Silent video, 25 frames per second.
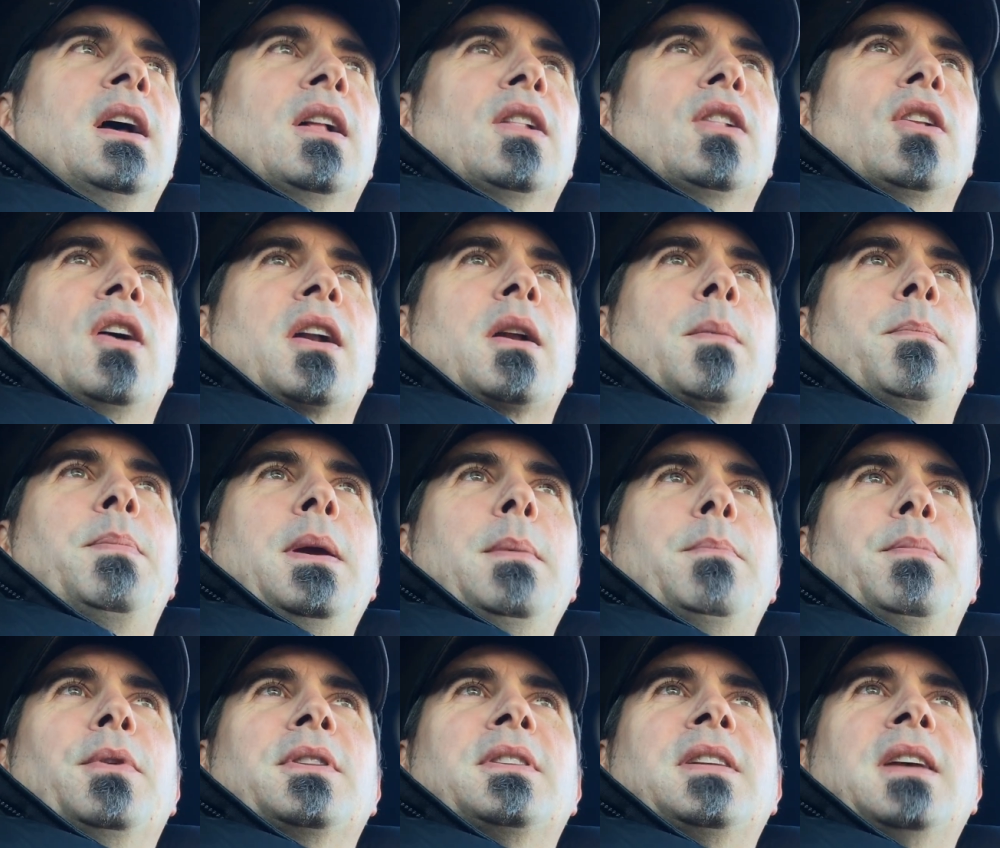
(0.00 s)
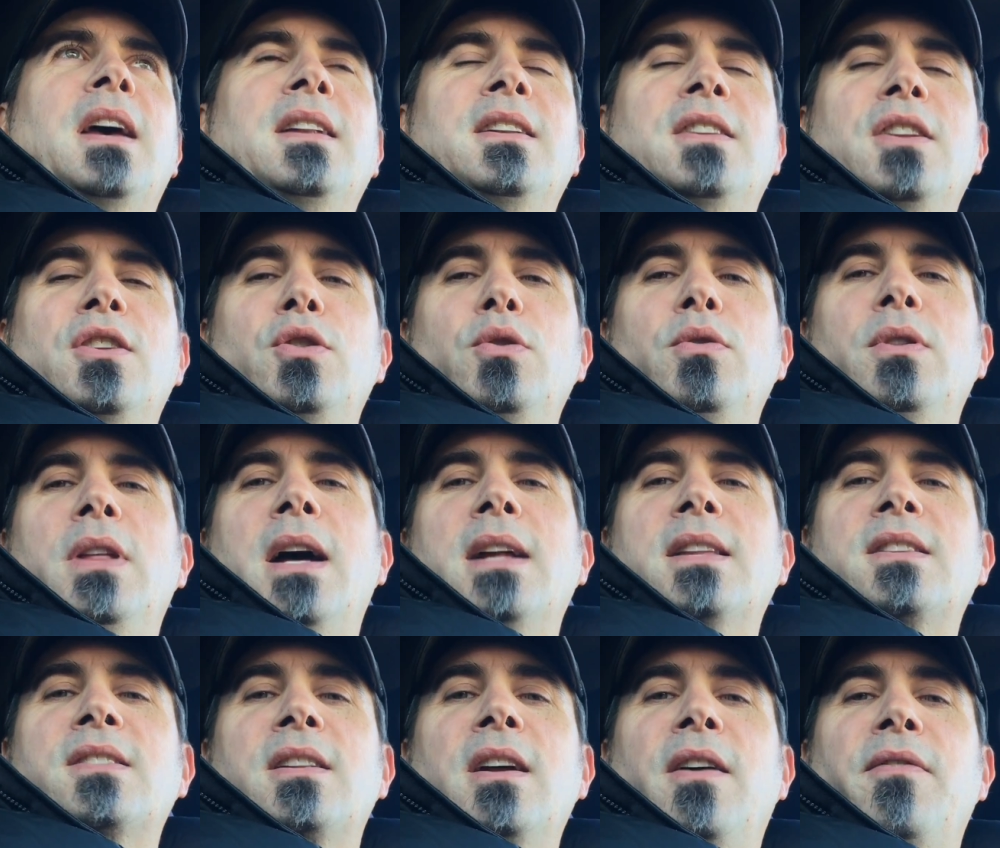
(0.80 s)
a lot of people tend to do
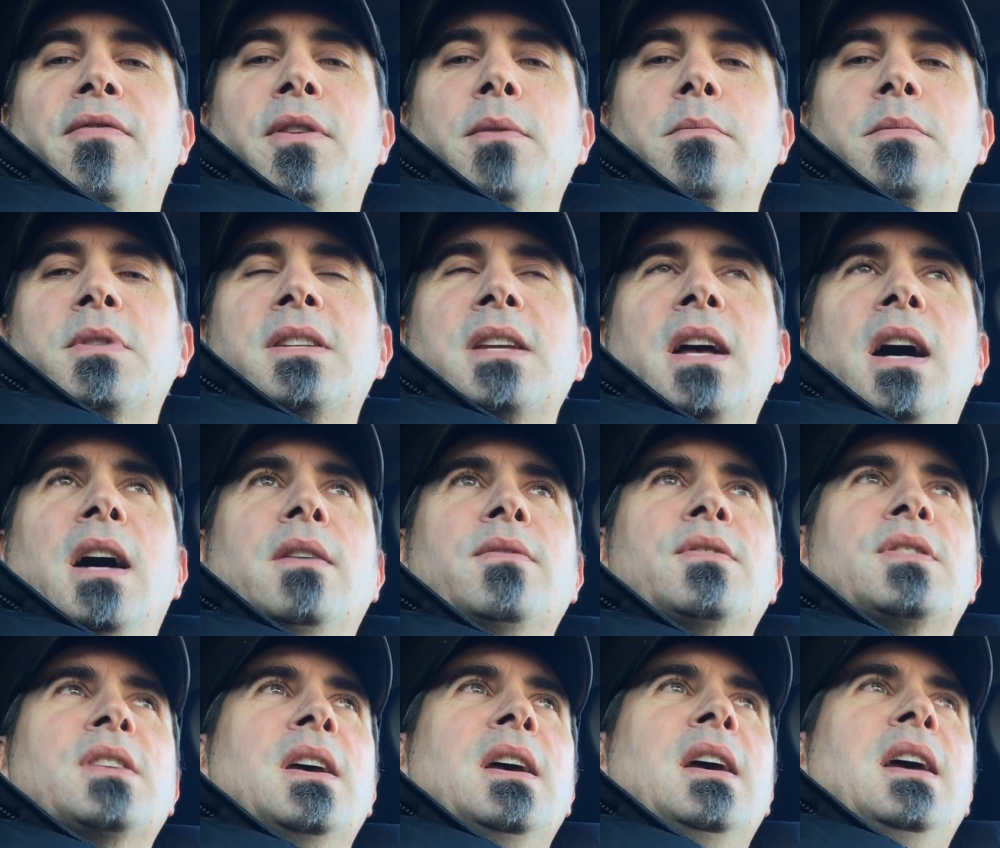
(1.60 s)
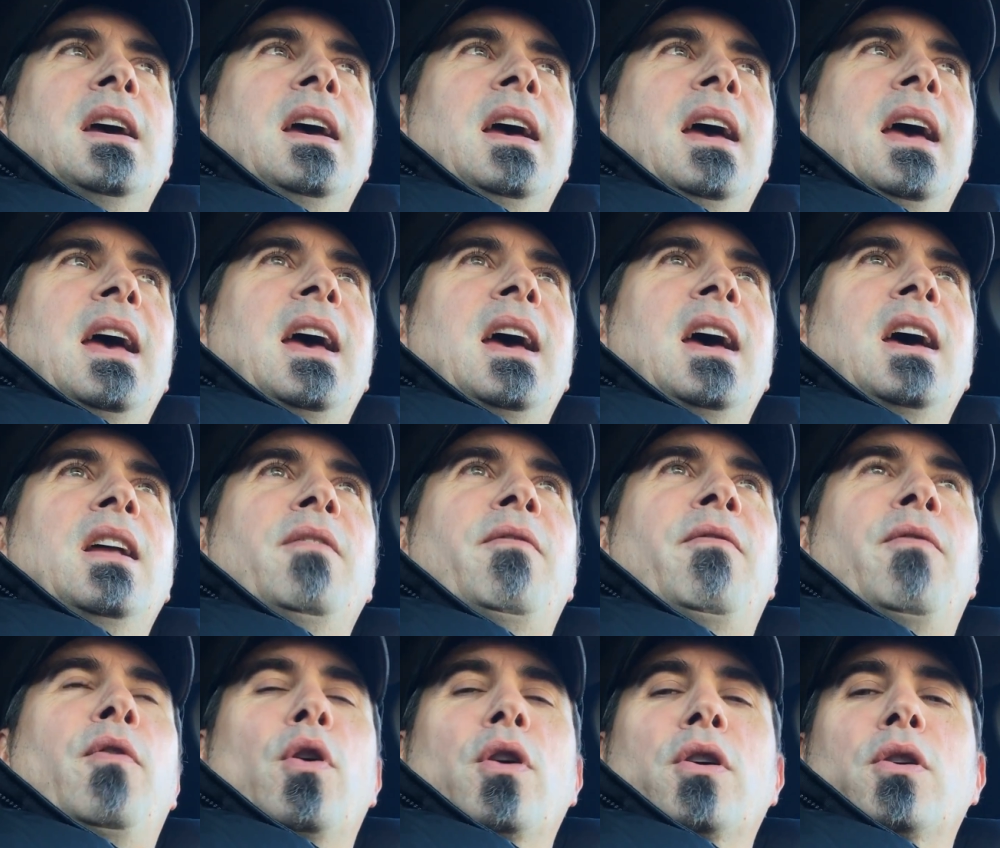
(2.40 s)
that stuff themselves and
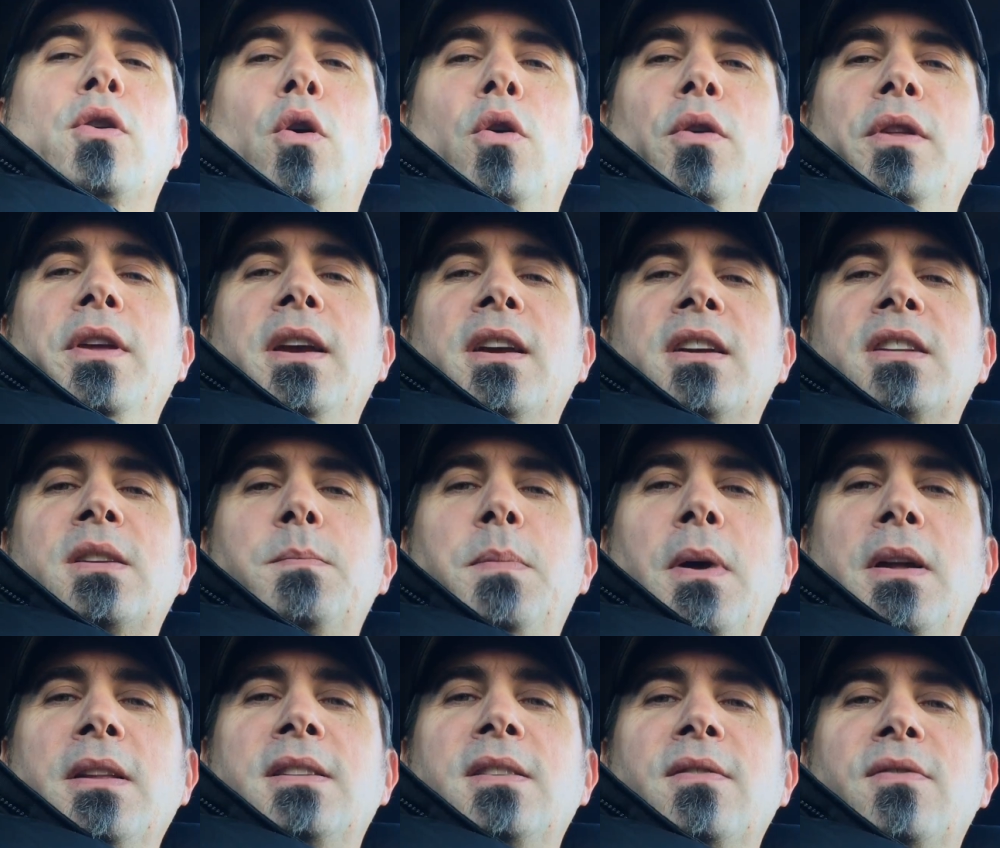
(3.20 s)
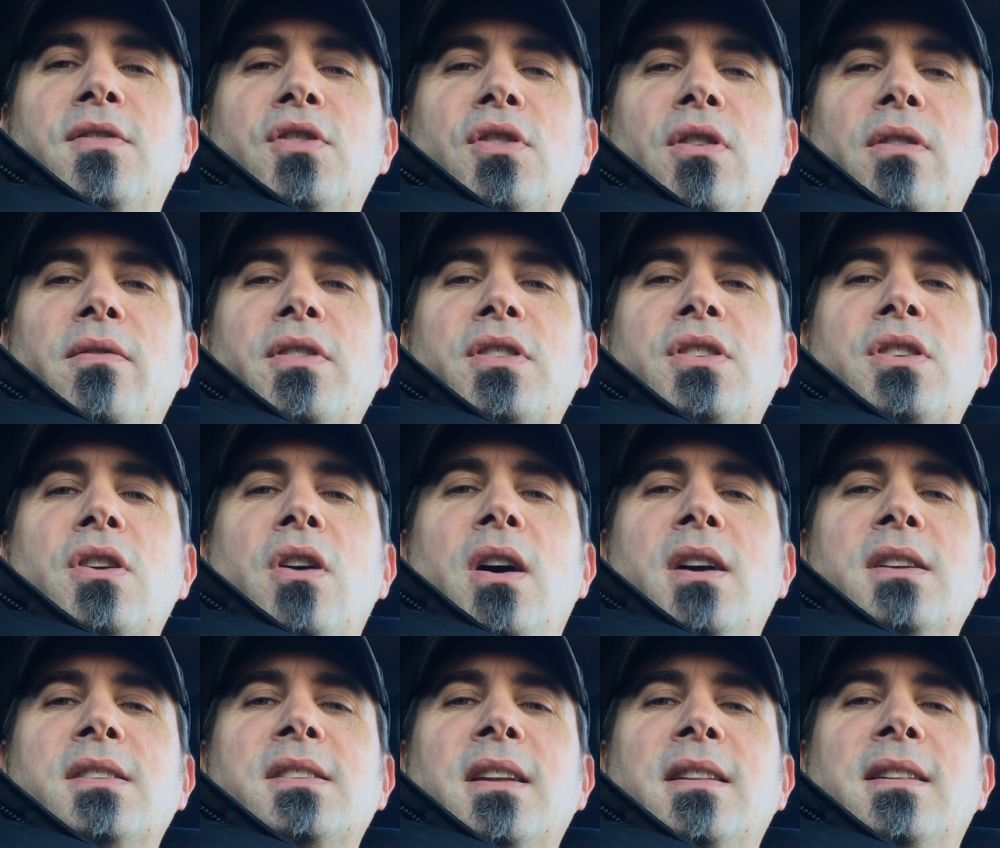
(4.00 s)
forego the expensive service
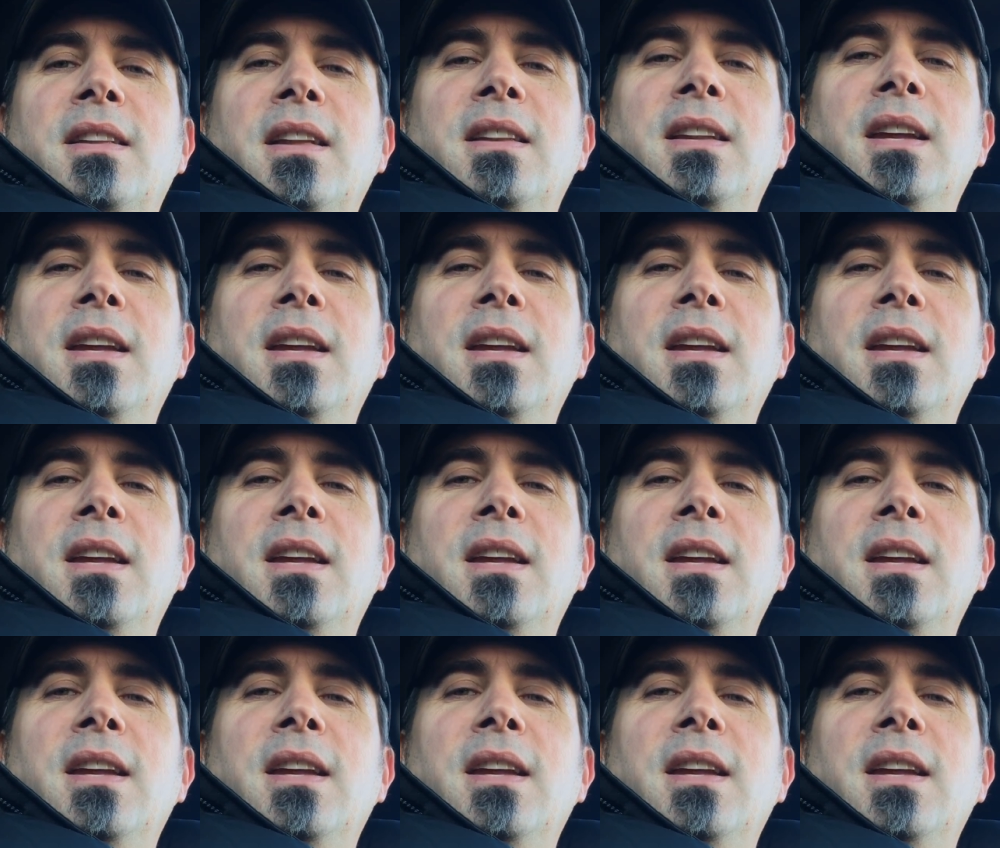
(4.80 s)
costs at the